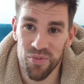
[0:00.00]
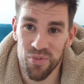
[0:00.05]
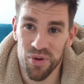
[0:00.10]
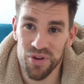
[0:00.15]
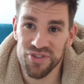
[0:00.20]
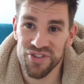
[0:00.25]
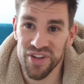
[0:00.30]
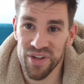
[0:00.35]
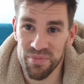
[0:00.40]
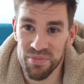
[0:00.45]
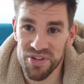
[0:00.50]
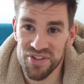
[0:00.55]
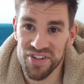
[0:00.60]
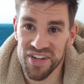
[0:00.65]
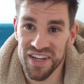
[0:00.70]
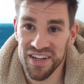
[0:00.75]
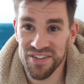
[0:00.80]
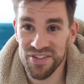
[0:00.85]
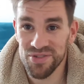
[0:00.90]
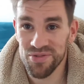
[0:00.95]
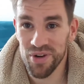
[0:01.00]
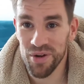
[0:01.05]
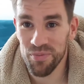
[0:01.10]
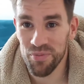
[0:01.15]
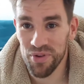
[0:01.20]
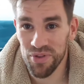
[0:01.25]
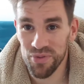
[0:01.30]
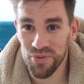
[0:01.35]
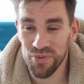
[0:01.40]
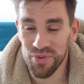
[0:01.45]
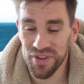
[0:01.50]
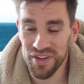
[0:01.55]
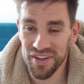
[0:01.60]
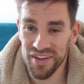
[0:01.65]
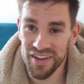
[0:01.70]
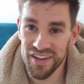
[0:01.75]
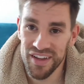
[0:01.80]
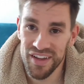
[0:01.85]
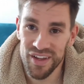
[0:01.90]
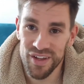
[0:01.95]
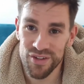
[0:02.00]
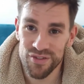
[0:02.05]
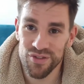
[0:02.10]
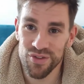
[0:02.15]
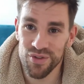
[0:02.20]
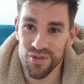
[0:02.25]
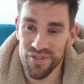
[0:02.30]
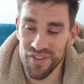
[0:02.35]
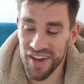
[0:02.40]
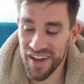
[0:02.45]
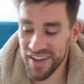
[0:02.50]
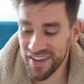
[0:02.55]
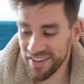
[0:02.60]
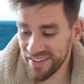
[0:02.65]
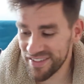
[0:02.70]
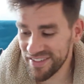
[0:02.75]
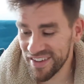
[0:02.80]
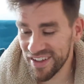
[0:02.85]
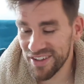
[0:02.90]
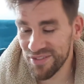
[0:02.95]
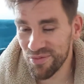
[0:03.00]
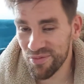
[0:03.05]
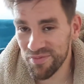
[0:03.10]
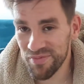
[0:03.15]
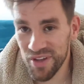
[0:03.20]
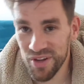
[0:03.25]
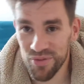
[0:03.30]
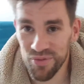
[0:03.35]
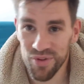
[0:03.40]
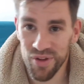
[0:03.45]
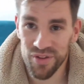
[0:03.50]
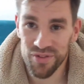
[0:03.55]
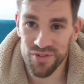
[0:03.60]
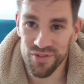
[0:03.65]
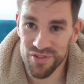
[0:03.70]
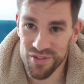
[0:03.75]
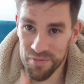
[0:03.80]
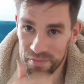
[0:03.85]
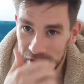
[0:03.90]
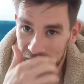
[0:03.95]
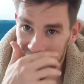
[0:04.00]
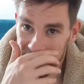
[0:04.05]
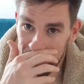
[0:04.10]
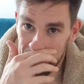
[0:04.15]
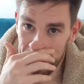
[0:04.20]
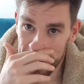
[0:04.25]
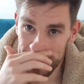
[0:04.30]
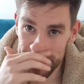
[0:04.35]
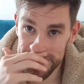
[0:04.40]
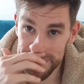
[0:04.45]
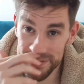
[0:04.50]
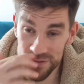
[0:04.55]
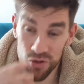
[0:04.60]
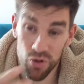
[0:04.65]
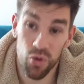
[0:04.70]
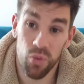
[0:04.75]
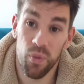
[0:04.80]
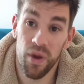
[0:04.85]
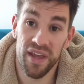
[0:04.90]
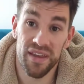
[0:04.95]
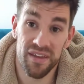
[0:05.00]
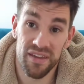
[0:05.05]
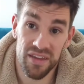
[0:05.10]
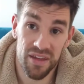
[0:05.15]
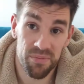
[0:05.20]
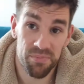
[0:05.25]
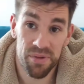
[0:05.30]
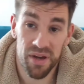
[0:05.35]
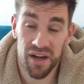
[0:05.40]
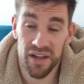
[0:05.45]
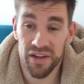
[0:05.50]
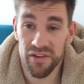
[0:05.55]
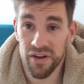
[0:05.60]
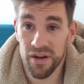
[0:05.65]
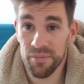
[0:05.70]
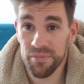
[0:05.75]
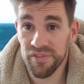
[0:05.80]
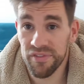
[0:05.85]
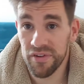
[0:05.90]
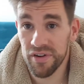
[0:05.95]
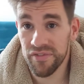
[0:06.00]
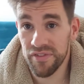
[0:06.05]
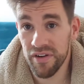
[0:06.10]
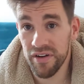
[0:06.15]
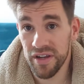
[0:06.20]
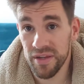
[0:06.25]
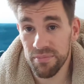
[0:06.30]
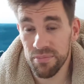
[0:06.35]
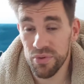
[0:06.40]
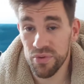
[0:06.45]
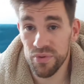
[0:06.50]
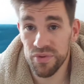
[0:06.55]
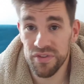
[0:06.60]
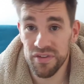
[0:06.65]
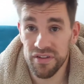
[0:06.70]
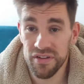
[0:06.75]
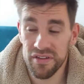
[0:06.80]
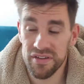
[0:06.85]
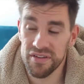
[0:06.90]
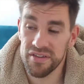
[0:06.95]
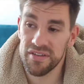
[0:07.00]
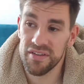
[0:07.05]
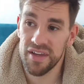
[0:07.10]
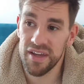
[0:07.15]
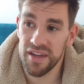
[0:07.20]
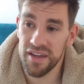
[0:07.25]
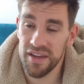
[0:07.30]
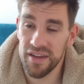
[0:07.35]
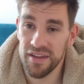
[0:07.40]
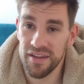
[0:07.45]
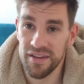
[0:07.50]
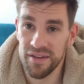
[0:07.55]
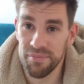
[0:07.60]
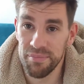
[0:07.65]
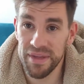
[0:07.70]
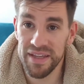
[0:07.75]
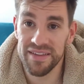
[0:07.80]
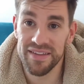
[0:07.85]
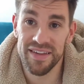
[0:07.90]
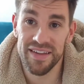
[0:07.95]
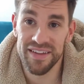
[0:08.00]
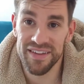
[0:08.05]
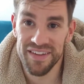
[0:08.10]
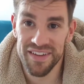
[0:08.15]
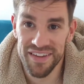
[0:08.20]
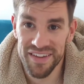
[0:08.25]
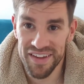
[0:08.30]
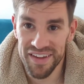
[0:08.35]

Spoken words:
Washing machine trip with all your duvet and all those sorts of bits and pieces, or waking your partner up for a very important meeting